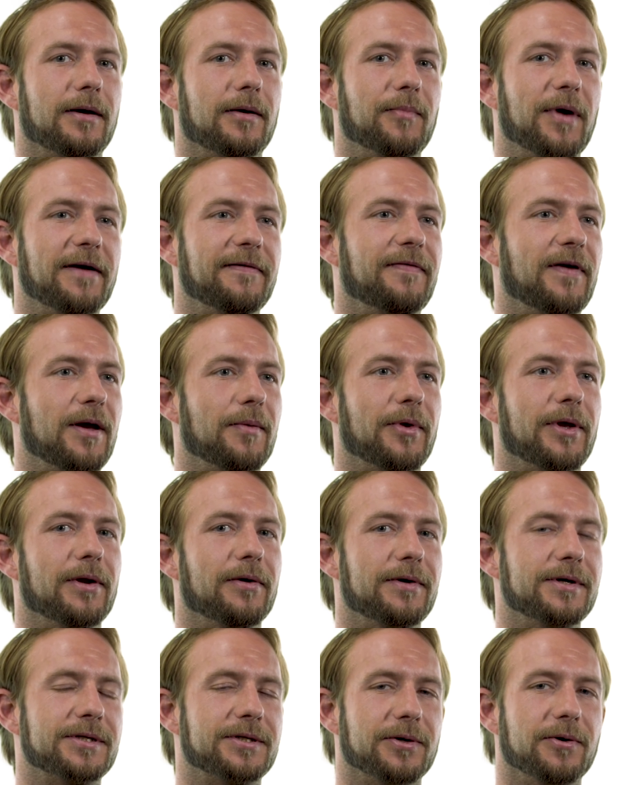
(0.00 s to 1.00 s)
uh, my family
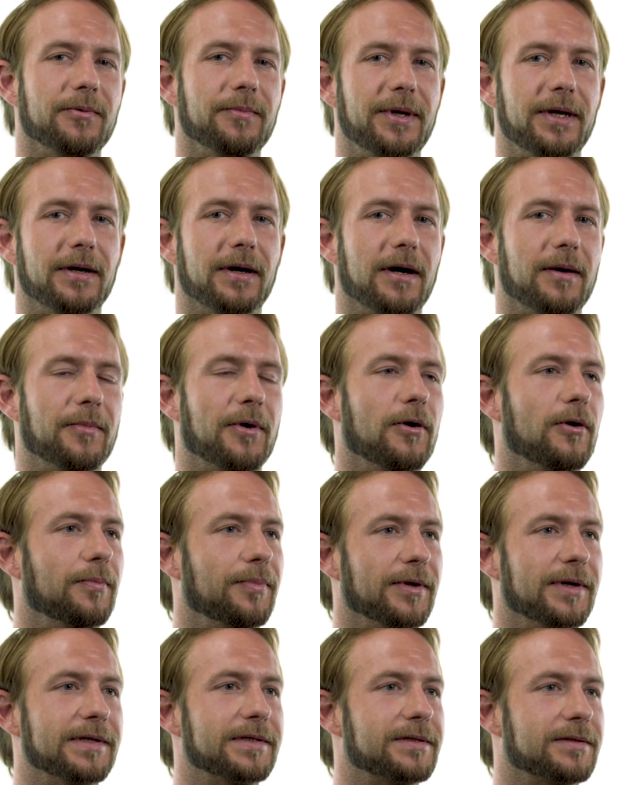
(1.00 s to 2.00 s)
always told me I'm
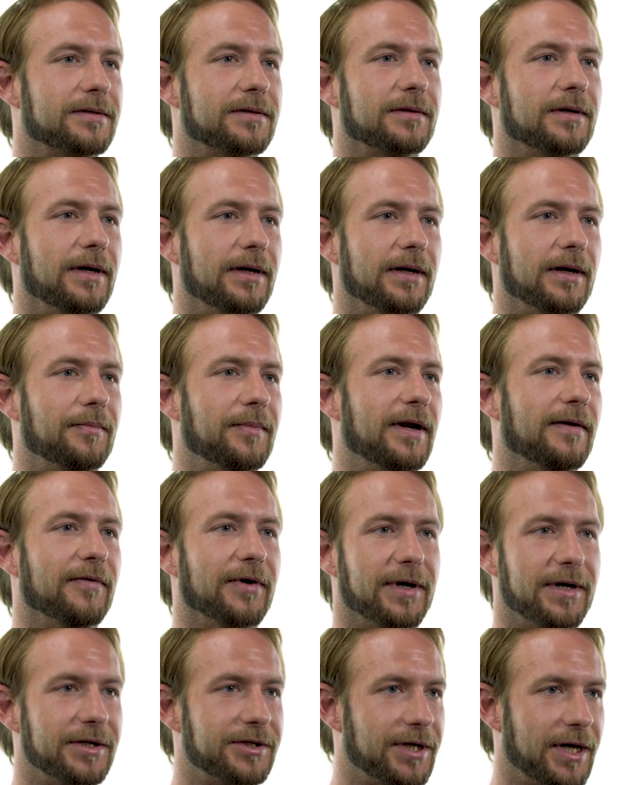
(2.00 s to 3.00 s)
hopeless. Like, I'm
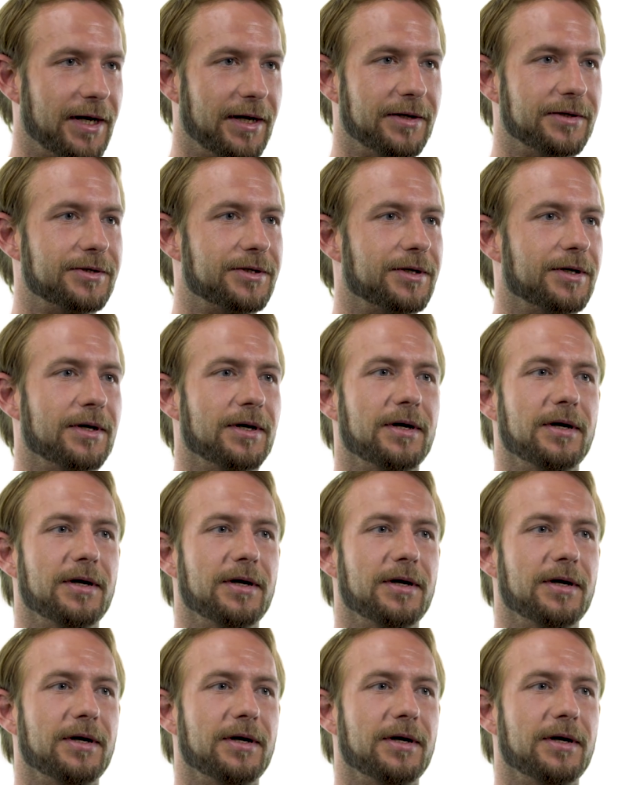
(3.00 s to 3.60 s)
never going to change